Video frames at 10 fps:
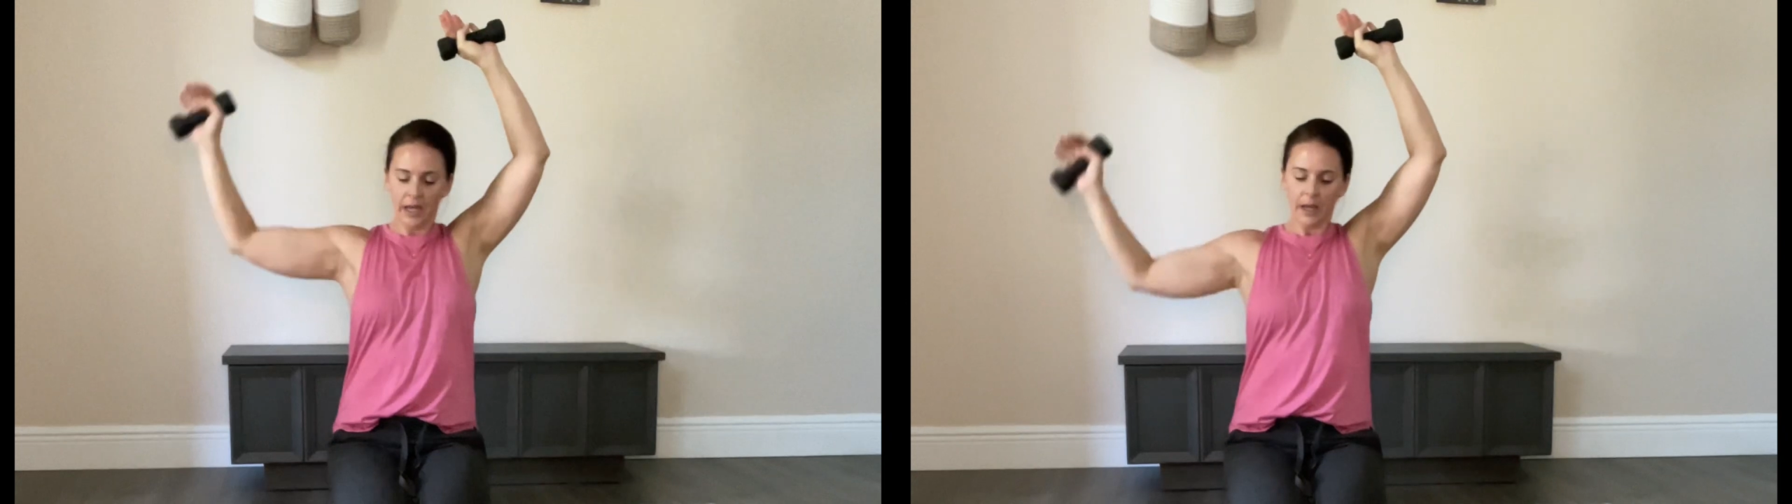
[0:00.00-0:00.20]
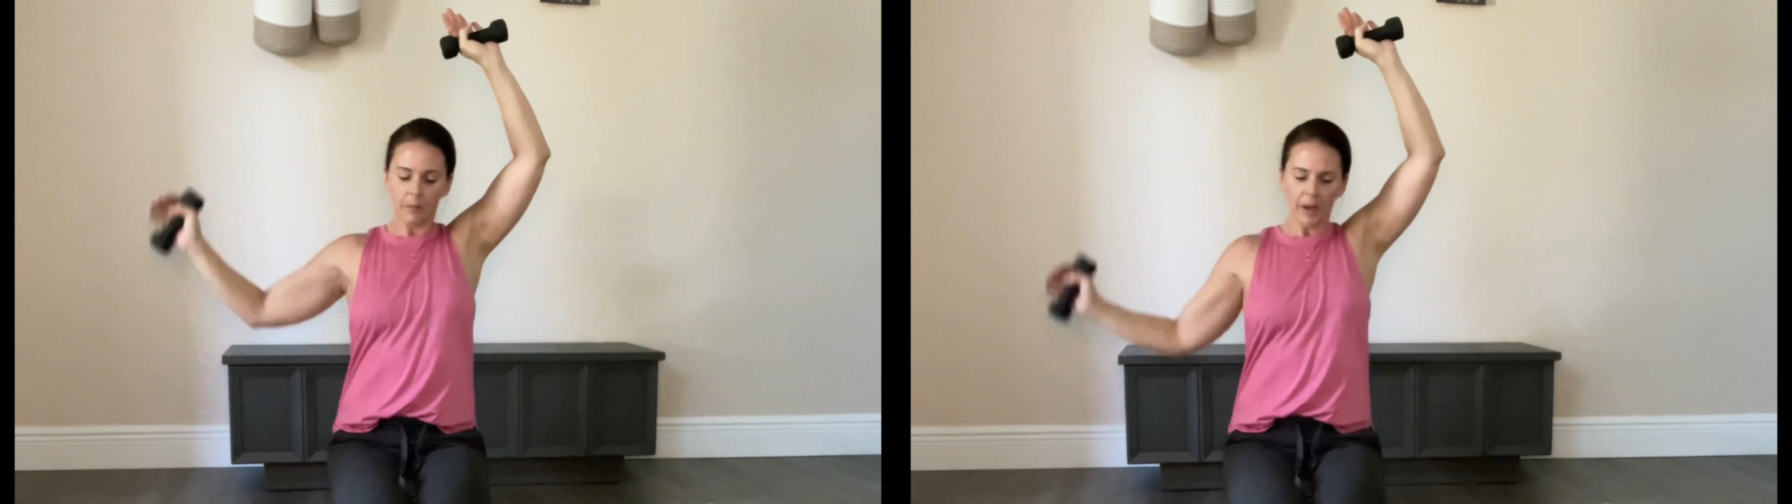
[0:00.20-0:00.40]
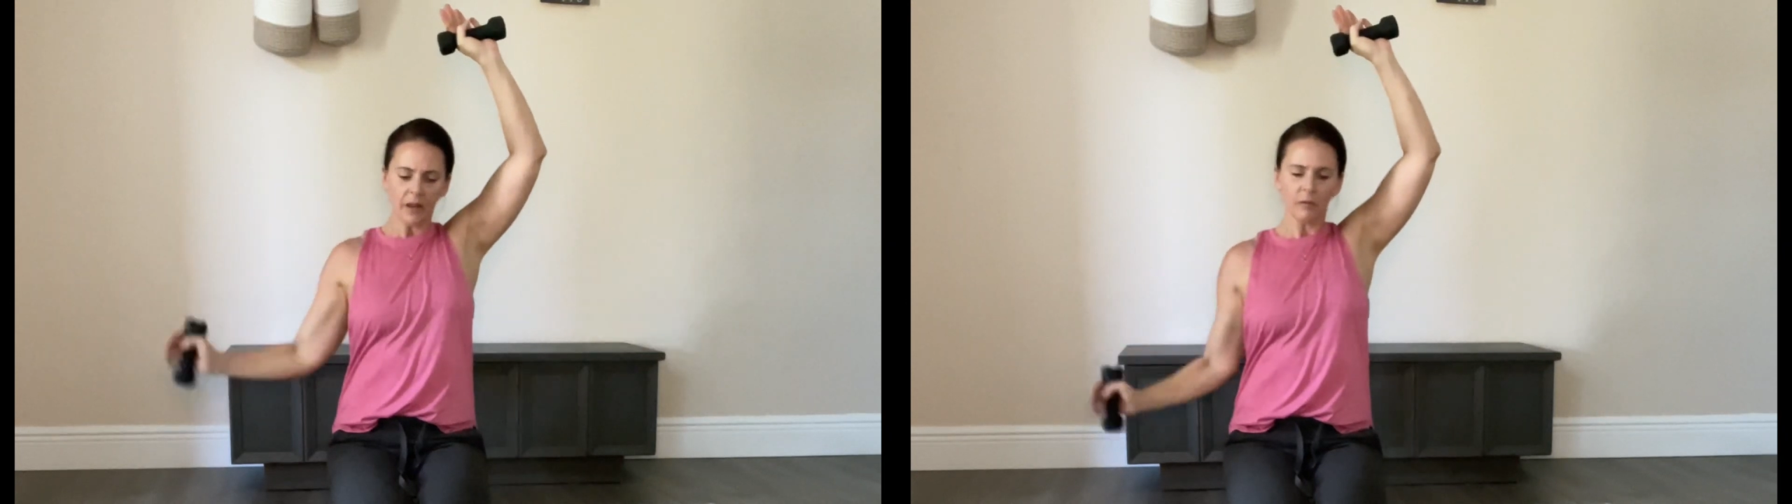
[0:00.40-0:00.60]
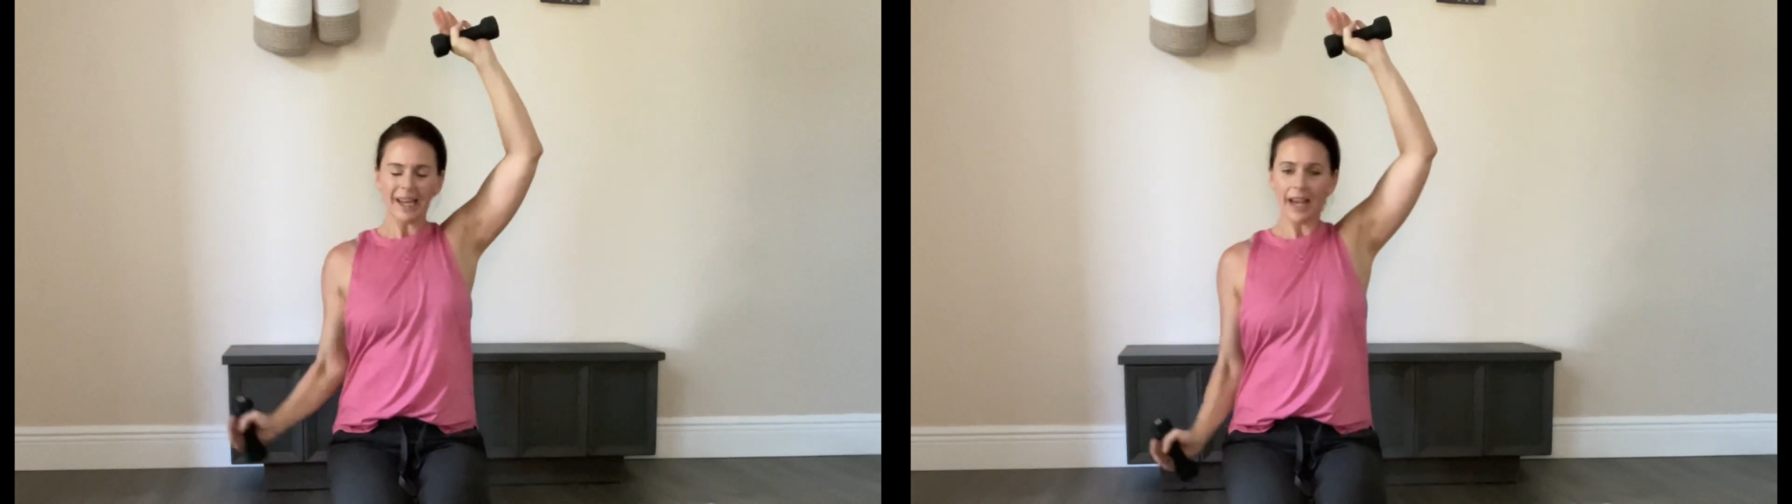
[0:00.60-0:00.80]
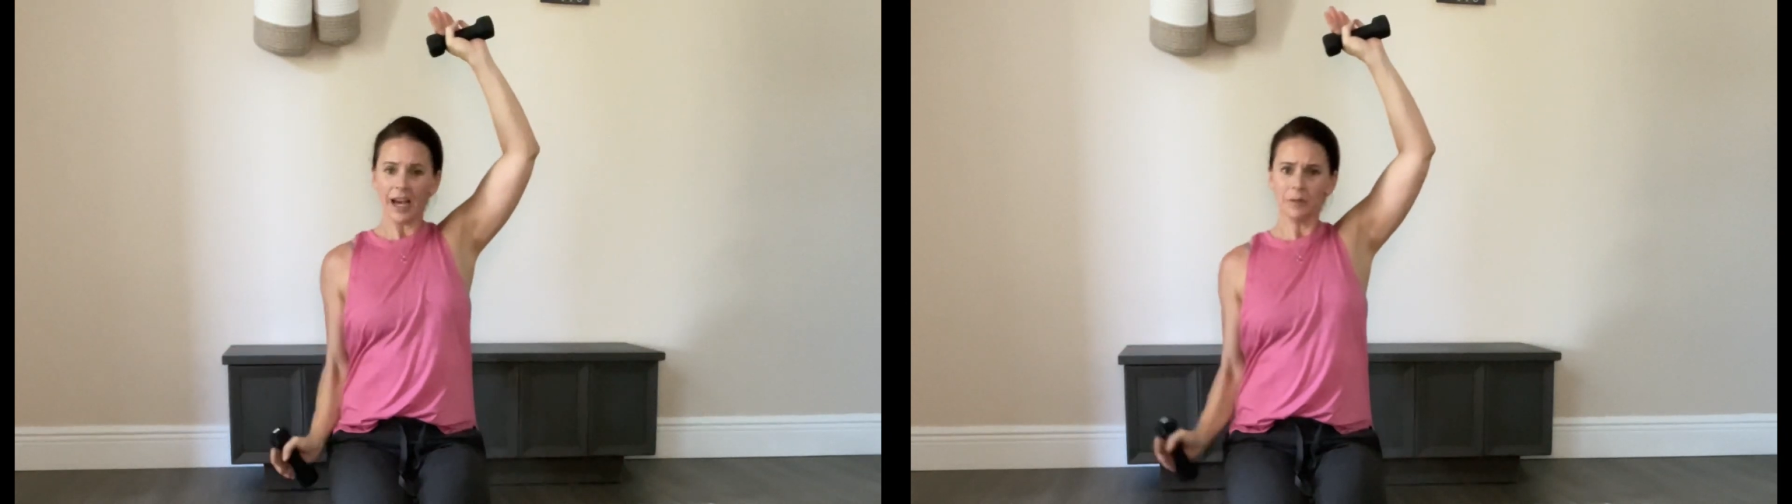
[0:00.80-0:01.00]
And by the way,
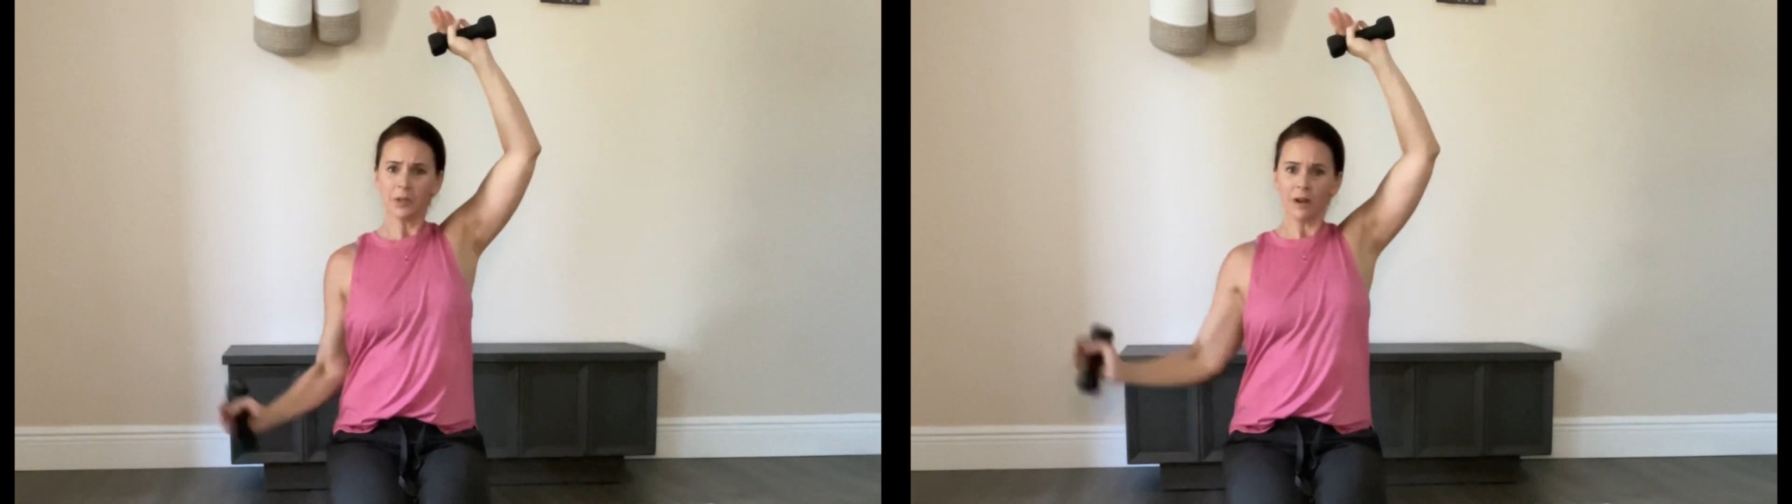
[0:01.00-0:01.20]
abs are